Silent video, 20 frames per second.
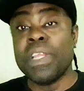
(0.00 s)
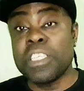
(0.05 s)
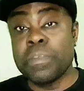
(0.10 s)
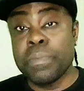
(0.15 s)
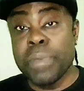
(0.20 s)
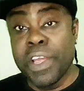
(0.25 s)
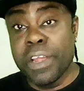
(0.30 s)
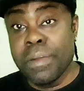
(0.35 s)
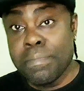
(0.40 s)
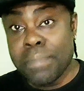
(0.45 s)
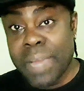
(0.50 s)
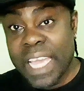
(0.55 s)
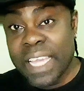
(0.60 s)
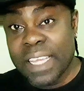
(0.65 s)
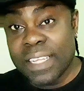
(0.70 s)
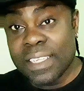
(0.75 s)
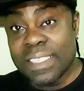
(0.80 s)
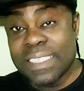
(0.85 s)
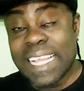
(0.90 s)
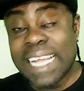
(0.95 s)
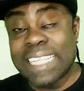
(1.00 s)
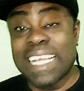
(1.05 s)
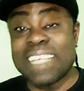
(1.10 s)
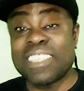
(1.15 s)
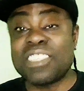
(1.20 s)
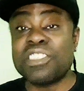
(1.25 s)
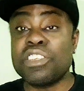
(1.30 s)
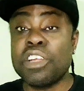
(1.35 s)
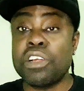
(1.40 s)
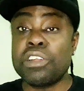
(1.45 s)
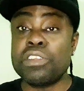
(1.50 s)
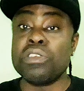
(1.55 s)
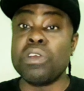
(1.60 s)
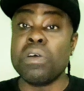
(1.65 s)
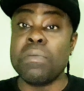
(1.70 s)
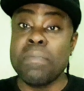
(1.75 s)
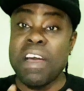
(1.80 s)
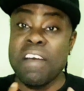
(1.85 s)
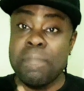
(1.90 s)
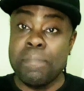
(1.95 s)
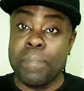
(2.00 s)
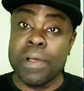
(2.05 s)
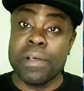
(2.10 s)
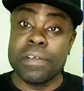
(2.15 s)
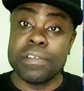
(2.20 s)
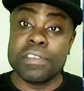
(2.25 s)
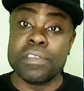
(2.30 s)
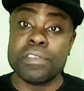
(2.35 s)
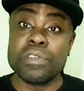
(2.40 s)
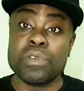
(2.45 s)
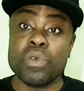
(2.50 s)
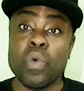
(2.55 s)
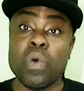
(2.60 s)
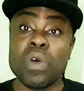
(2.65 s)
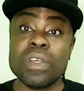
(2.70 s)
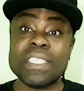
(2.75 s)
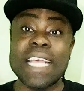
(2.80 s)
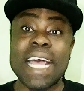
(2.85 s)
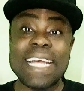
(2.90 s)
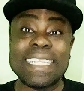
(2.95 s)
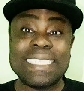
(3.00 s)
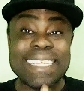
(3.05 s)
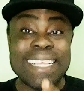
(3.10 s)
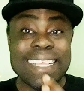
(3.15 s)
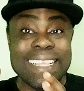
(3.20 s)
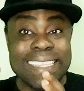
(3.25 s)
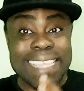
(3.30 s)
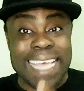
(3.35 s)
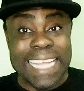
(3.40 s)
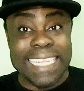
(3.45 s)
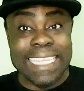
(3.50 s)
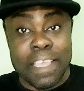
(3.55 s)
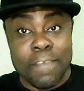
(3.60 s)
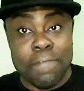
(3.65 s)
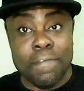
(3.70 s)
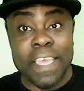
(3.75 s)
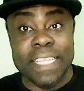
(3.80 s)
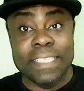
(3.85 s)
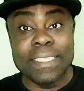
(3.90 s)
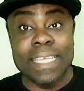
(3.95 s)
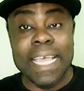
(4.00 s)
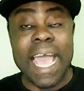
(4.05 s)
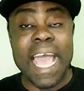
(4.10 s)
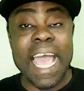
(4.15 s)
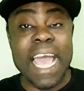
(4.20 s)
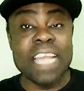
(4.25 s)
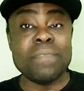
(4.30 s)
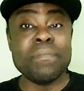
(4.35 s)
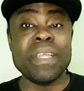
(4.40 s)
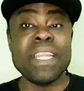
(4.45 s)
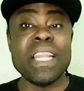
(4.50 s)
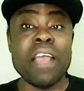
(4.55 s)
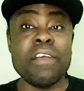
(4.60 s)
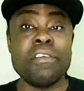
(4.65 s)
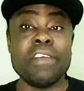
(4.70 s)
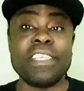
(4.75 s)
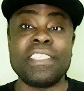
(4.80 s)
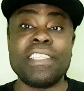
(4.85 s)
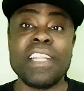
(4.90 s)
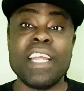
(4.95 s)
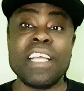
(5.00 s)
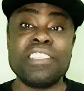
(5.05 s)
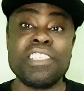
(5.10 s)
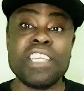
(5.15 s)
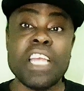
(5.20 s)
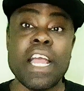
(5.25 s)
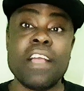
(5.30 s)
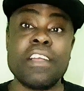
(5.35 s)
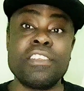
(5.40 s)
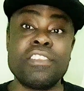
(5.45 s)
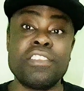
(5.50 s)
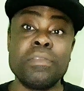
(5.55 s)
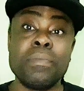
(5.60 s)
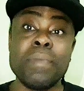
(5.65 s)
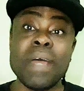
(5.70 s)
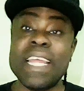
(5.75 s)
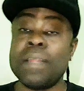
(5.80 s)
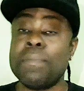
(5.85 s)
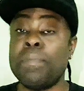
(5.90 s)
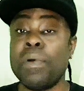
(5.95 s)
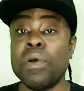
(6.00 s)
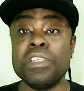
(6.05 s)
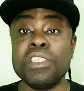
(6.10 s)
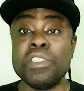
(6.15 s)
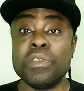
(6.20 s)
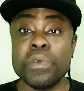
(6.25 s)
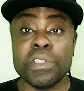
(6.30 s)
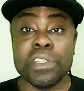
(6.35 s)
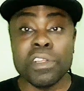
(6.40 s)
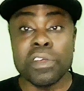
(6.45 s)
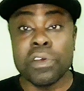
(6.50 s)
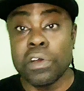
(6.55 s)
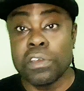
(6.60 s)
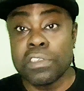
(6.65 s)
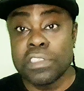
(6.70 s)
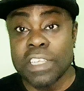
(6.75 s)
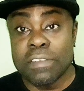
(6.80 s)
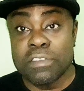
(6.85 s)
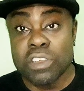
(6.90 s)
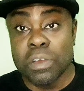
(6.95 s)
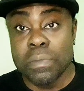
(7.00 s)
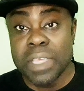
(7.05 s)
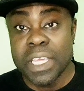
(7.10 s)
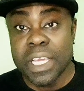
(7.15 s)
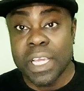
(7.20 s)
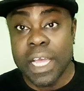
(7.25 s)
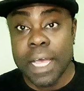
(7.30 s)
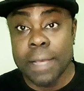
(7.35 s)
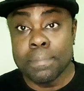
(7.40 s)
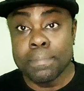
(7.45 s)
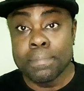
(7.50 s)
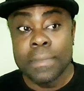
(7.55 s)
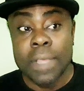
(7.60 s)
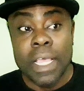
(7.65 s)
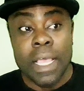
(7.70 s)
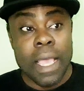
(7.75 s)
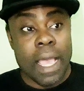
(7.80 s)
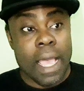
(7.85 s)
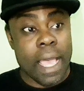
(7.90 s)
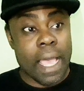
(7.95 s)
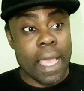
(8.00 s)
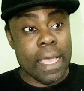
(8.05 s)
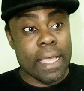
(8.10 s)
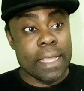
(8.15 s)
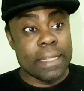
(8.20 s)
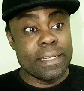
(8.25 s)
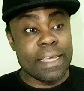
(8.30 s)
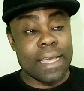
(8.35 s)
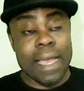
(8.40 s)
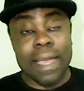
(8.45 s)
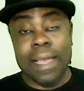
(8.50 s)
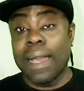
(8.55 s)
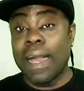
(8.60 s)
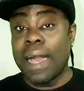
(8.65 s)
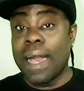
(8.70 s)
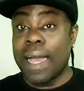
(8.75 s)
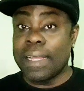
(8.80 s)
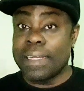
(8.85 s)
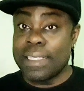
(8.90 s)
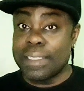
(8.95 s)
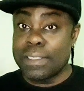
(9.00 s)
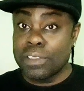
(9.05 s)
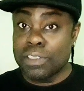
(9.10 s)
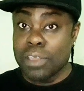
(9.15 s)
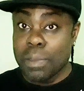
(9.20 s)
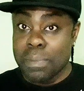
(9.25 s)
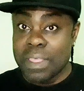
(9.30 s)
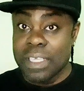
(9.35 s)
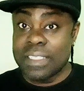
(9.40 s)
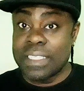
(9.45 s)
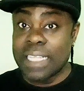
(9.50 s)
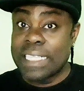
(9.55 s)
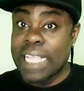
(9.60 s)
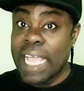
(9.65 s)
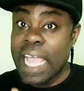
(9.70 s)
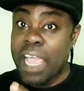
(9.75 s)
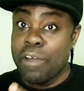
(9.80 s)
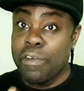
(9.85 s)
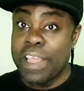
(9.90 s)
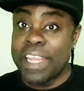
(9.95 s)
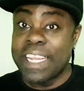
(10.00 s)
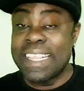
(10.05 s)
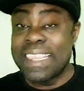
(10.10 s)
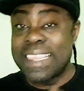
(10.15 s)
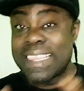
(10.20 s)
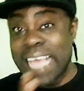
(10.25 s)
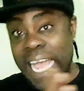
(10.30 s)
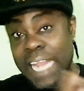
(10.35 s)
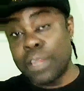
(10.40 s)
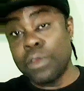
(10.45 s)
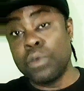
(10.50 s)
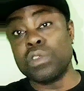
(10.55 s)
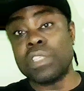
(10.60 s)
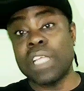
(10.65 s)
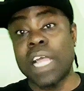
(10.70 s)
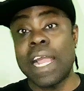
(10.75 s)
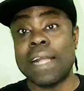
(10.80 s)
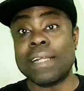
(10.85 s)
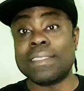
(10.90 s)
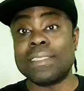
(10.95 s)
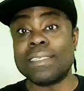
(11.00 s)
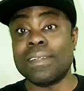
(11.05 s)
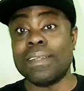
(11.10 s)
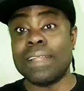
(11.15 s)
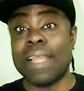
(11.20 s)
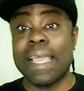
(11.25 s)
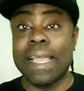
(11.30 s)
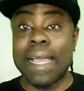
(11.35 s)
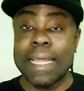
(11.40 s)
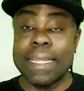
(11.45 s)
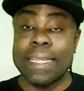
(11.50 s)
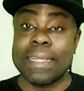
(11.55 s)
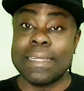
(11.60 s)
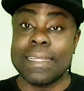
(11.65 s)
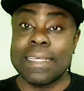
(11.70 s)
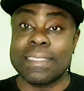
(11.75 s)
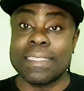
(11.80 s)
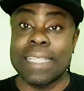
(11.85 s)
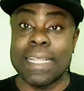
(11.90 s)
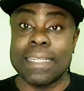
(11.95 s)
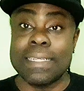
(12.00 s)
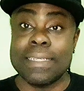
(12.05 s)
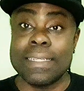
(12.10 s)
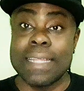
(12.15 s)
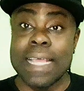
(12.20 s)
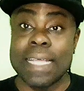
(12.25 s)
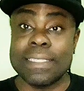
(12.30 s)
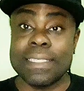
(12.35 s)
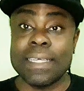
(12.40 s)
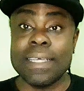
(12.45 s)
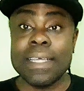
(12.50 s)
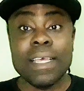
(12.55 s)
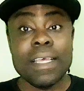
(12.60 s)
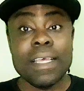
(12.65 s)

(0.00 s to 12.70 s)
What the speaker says: please bear in mind that a certain number of persons who was at that event had been arrested and charged by the police within the country of Jamaica. And according to some things that I read in that news article, I got the understanding that